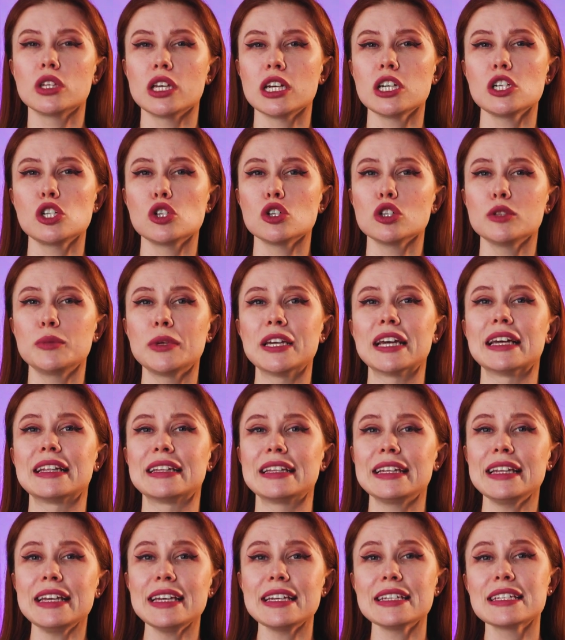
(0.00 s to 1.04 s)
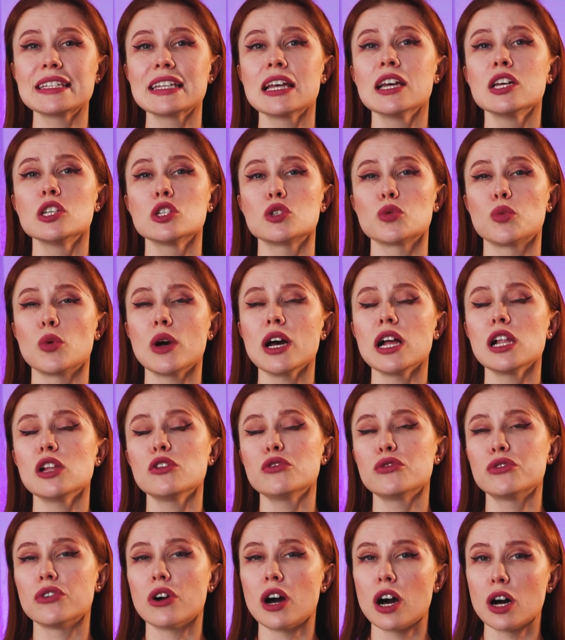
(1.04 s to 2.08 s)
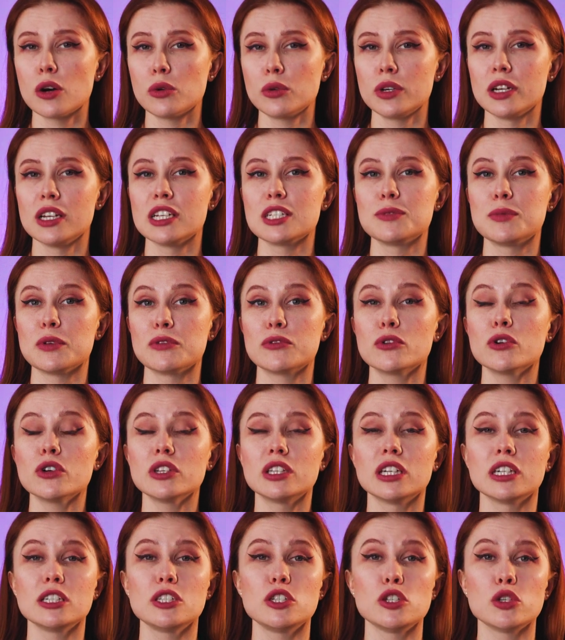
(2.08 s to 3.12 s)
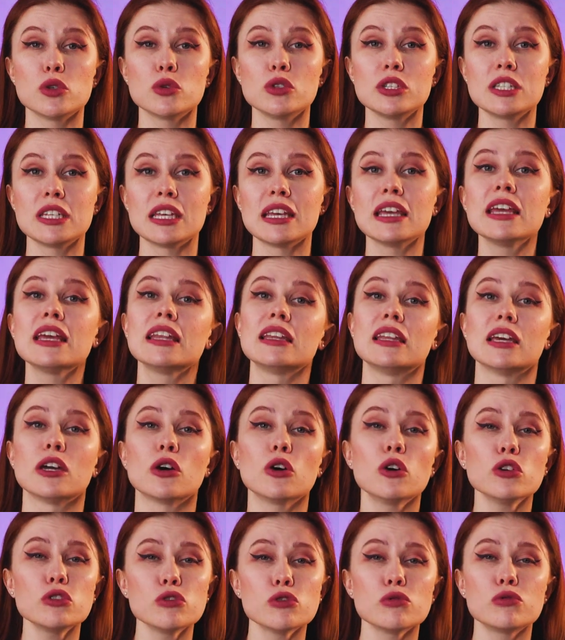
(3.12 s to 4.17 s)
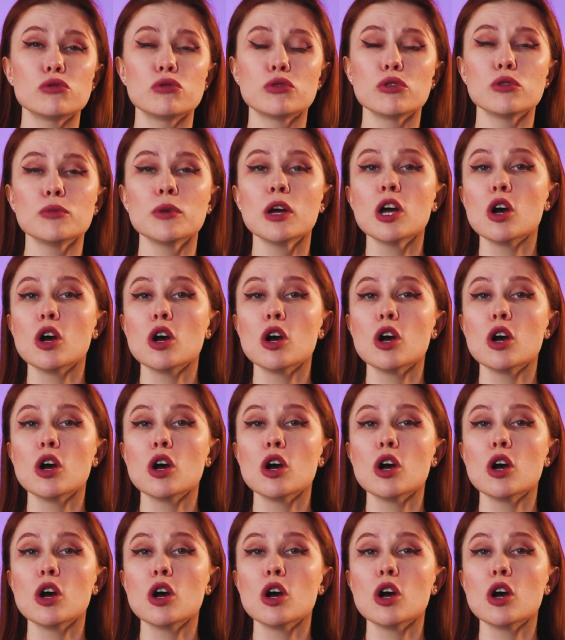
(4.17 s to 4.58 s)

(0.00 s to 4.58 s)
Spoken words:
they should be at least 12 hours before the duty in the hotel room